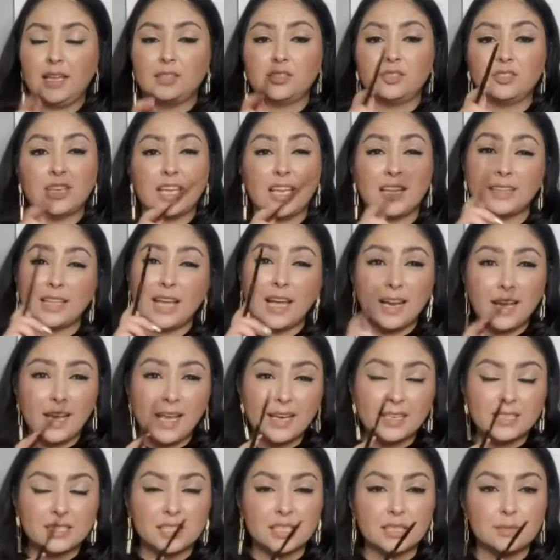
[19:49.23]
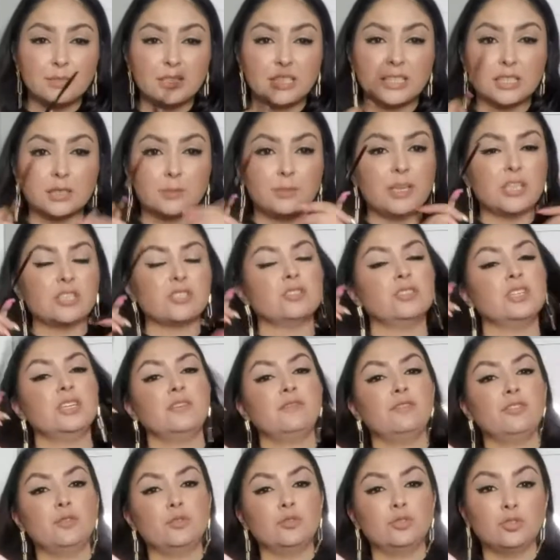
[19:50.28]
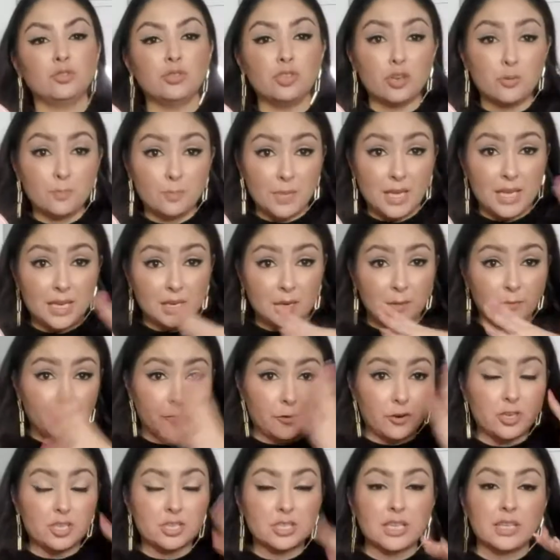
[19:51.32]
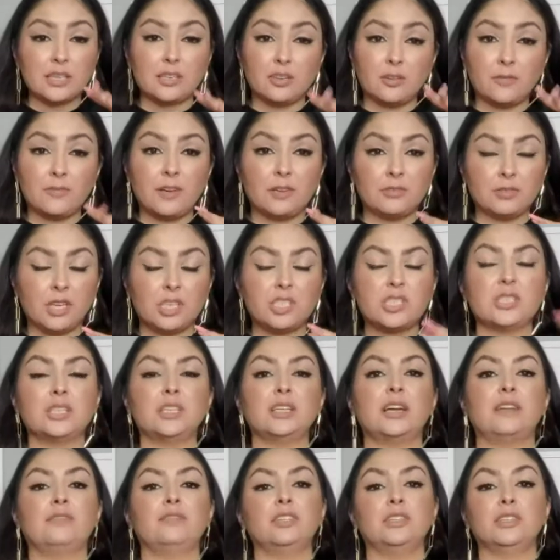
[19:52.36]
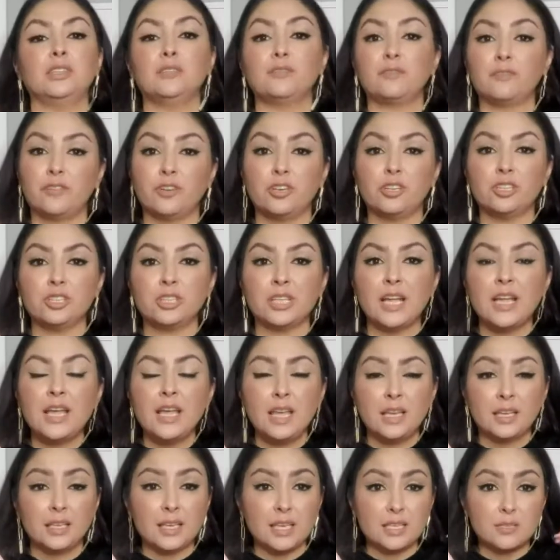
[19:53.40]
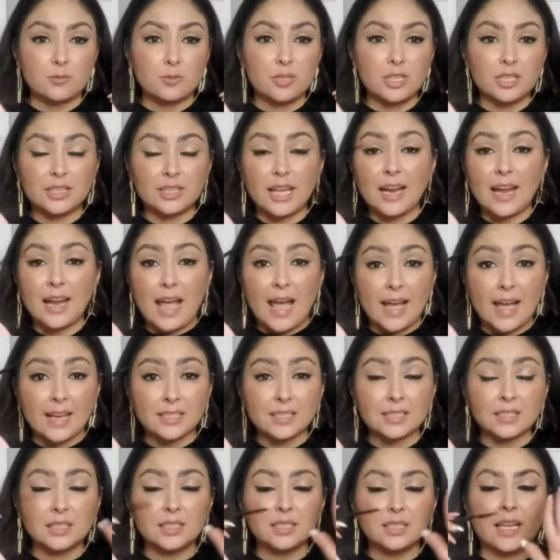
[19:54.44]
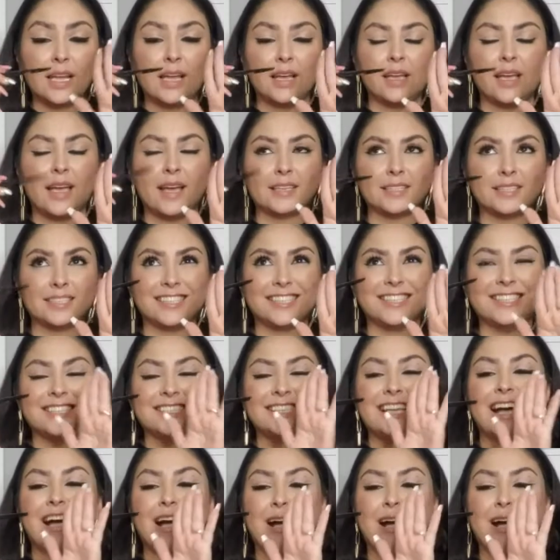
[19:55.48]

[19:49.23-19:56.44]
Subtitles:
to get that excess, because especially if you do your makeup first, like your foundation and everything first, guess what? That excess